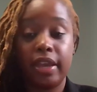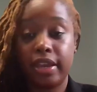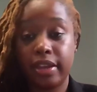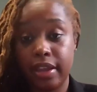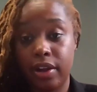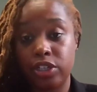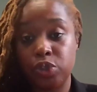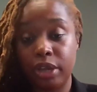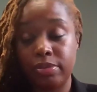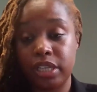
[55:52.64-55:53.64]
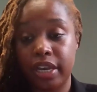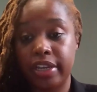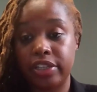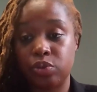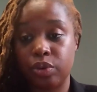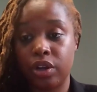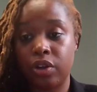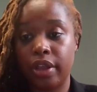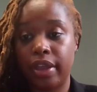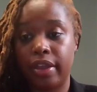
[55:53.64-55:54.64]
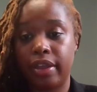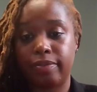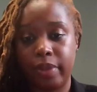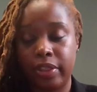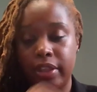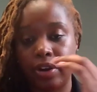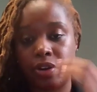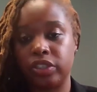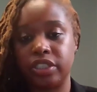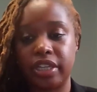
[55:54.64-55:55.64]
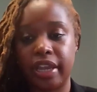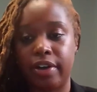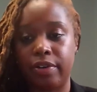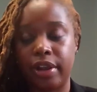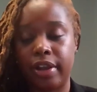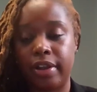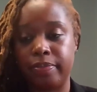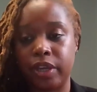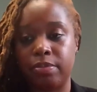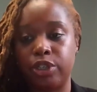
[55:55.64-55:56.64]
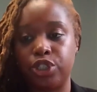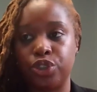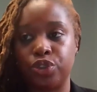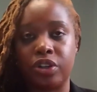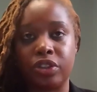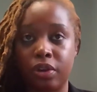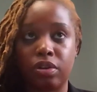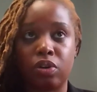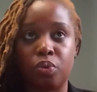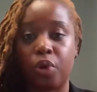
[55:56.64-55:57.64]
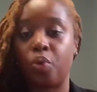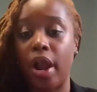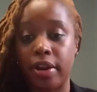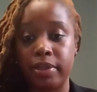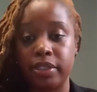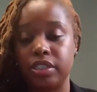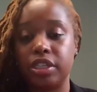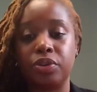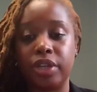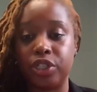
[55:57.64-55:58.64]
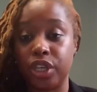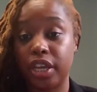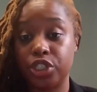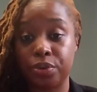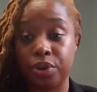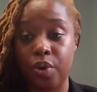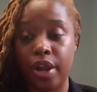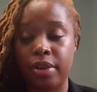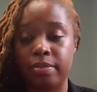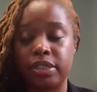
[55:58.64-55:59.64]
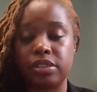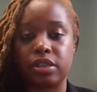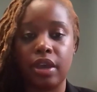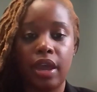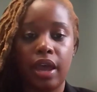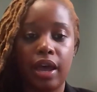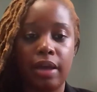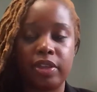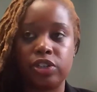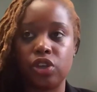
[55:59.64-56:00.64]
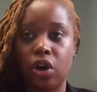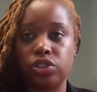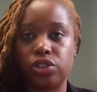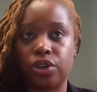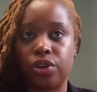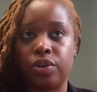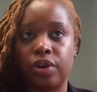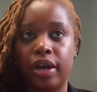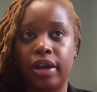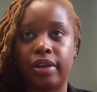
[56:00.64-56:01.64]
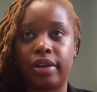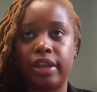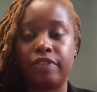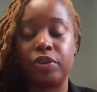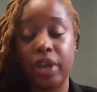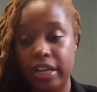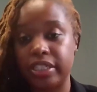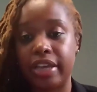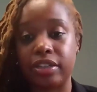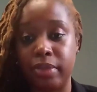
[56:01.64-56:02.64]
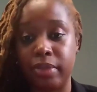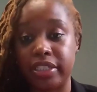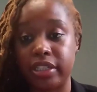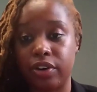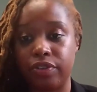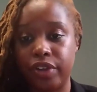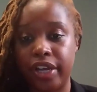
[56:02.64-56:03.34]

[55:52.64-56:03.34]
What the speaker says: NAR's website as well that are listing out the requirements, continuing education requirements. There's also, if you contact myself,